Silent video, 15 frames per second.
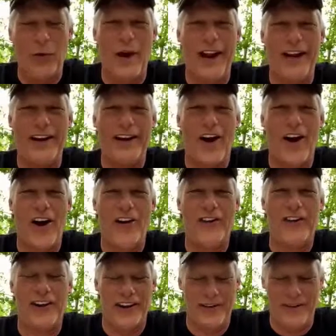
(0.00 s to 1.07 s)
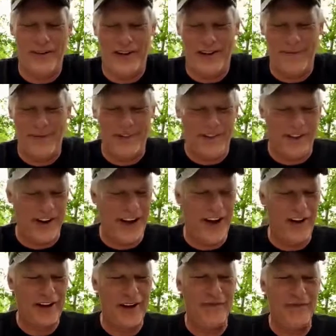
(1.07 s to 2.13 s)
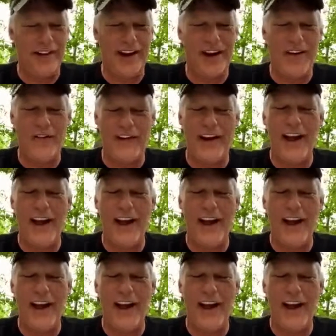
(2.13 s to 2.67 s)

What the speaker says: Wayne Carlton, Mr. Elk himself.